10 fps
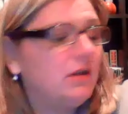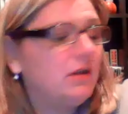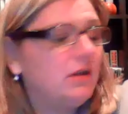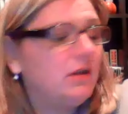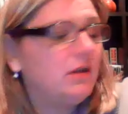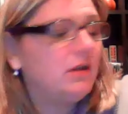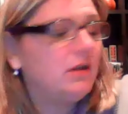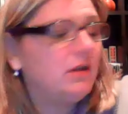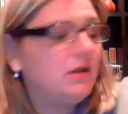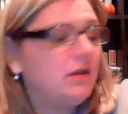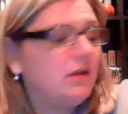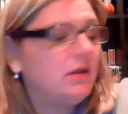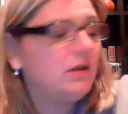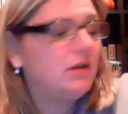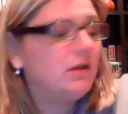Voila.
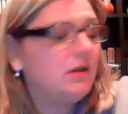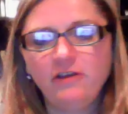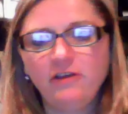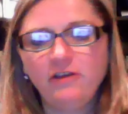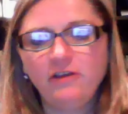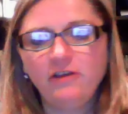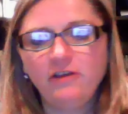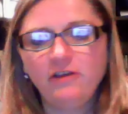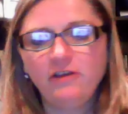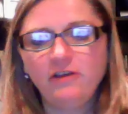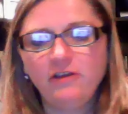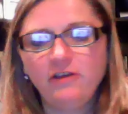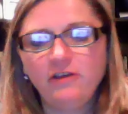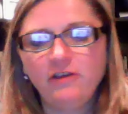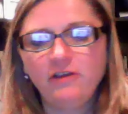I just made a video.
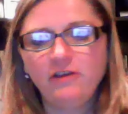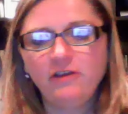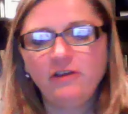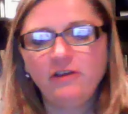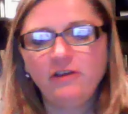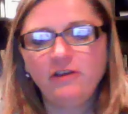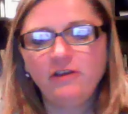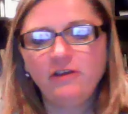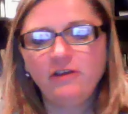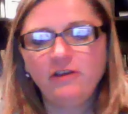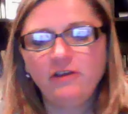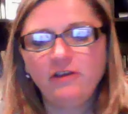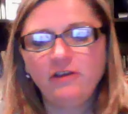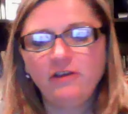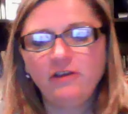Now, obviously, I did the blah,
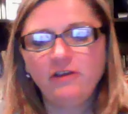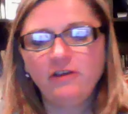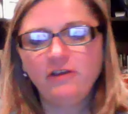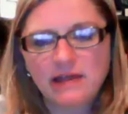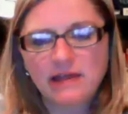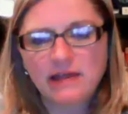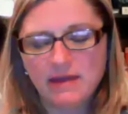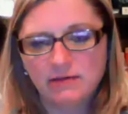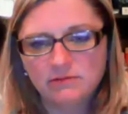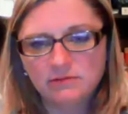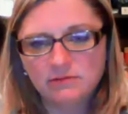blah, blah, blah, blah in the middle.